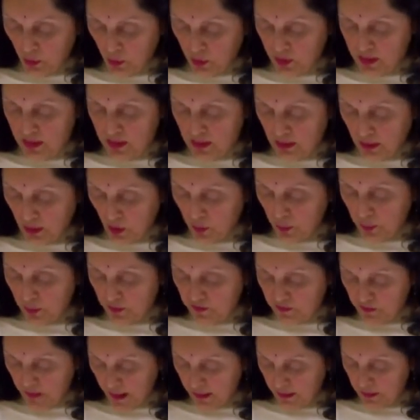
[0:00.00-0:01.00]
laws, and
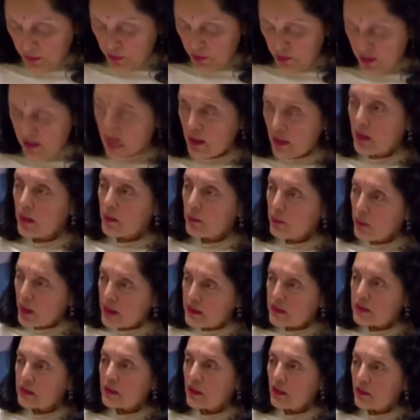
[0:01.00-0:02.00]
global values
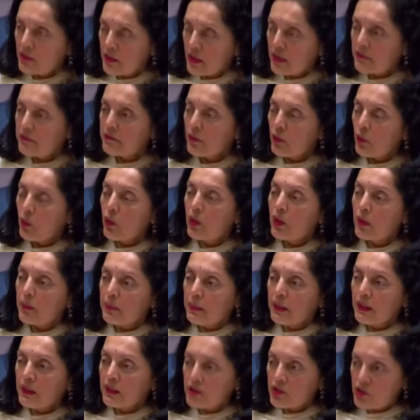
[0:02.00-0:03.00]
must therefore
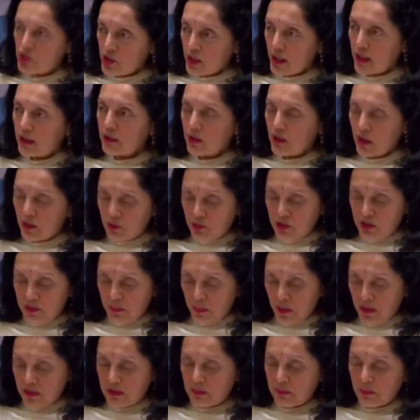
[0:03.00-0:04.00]
be a shared
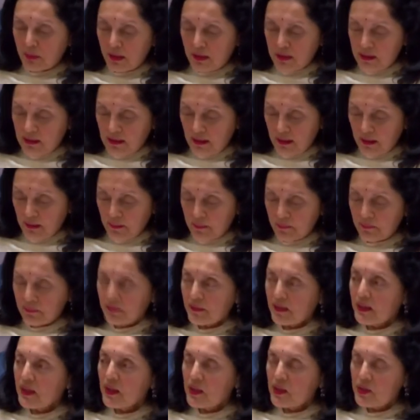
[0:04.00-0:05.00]
responsibility.
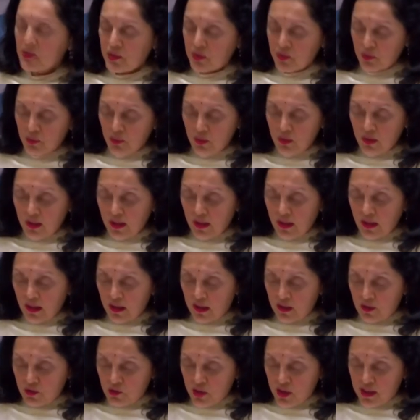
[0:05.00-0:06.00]
Two,
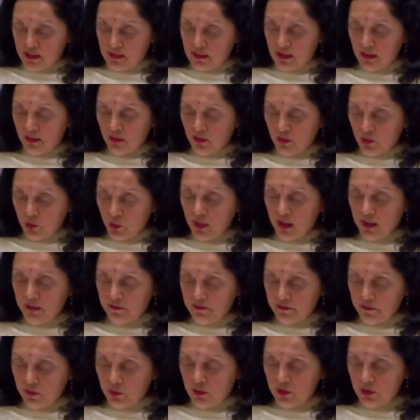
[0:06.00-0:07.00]
addressing the growing
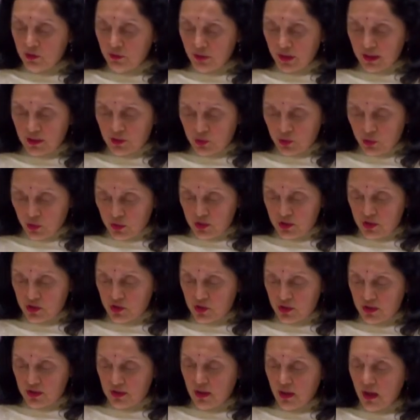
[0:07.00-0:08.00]
food grain
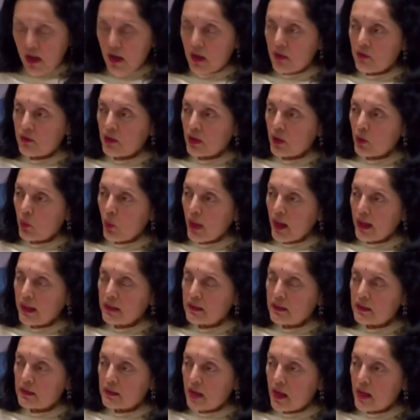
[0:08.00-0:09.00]
shortages
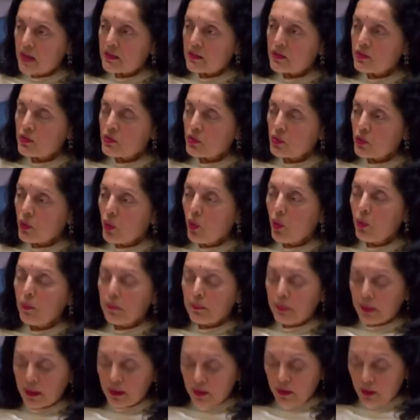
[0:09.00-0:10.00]
requires us to go
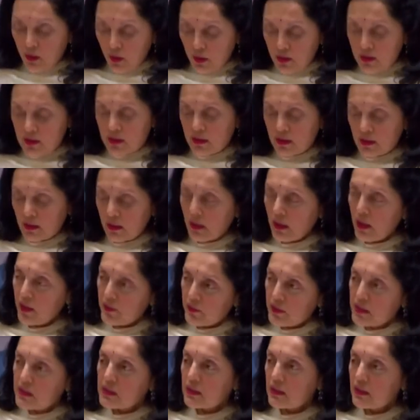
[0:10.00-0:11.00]
beyond
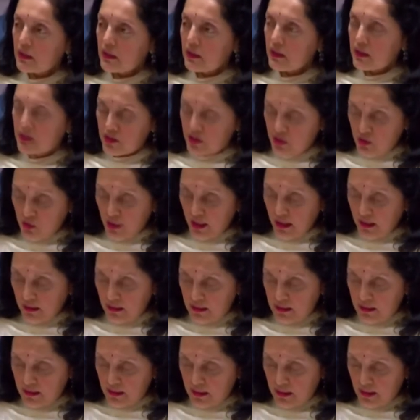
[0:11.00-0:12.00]
current
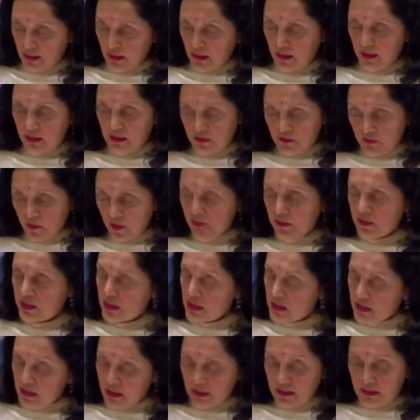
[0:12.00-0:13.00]
constraints. As far
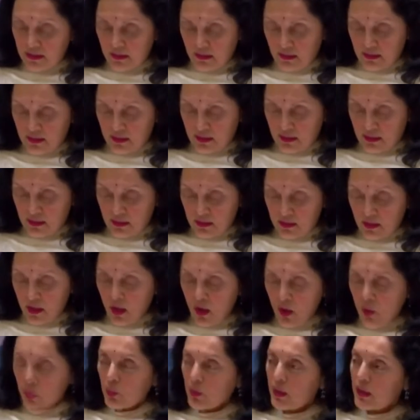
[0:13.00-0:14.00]
as India is concerned,
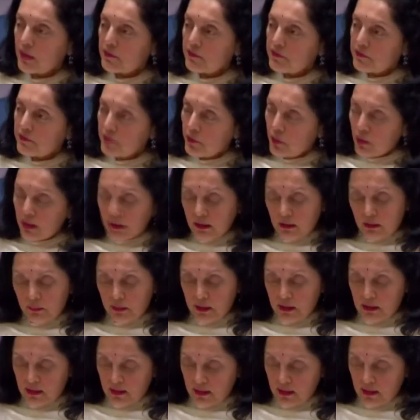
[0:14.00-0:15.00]
we are fully
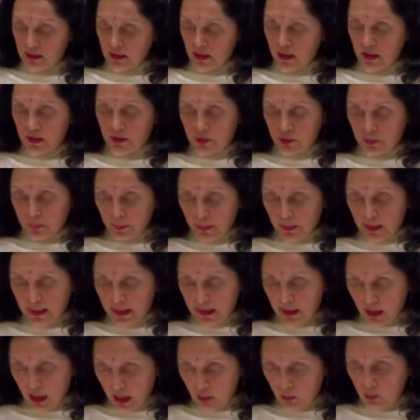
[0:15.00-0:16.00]
committed to
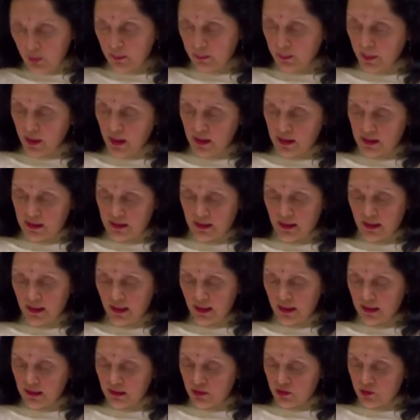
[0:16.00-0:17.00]
playing our part
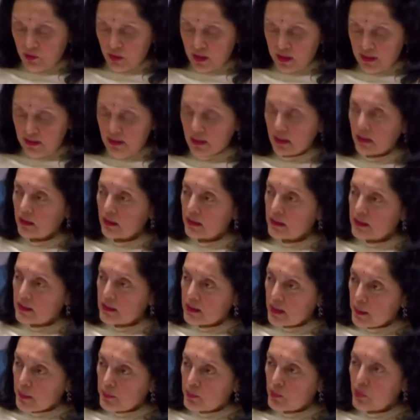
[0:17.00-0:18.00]
in addressing
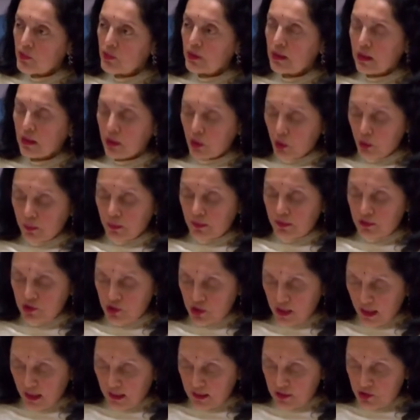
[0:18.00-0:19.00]
contemporary global
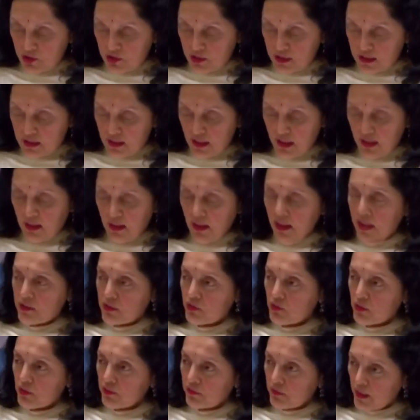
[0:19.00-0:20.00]
challenges
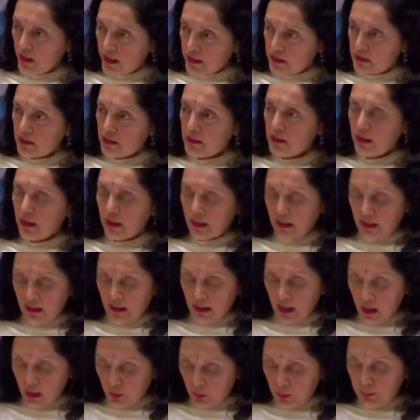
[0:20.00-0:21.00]
as reflected
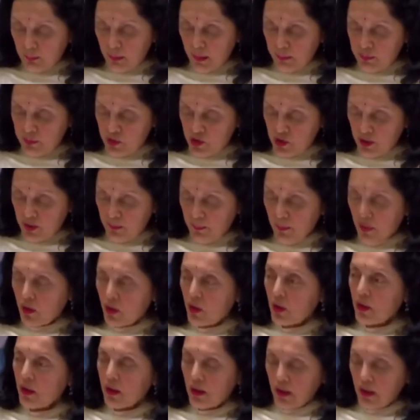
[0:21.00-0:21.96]
in our membership